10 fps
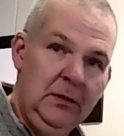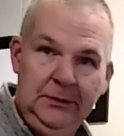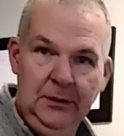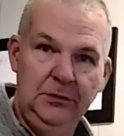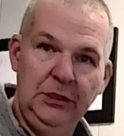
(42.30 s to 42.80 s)

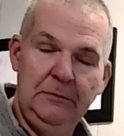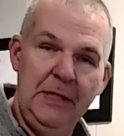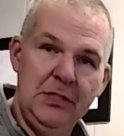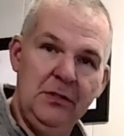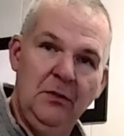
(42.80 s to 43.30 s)
just
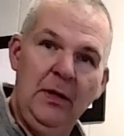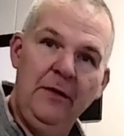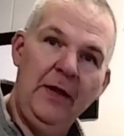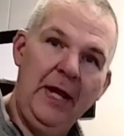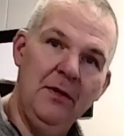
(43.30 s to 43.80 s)
basic around the
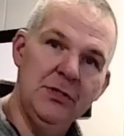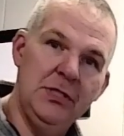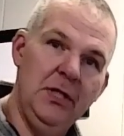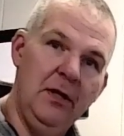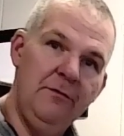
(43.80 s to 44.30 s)
house
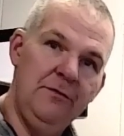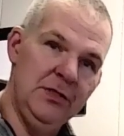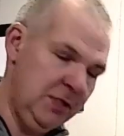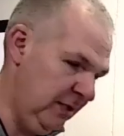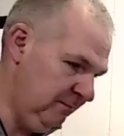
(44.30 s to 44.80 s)
stuff, just
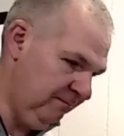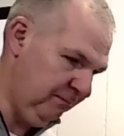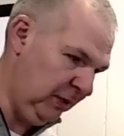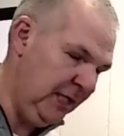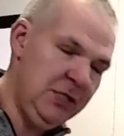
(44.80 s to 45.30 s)
a
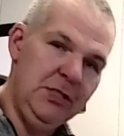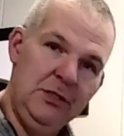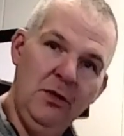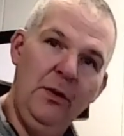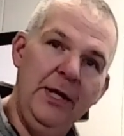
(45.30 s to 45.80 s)
place to
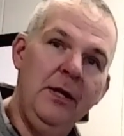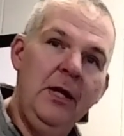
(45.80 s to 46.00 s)
do it.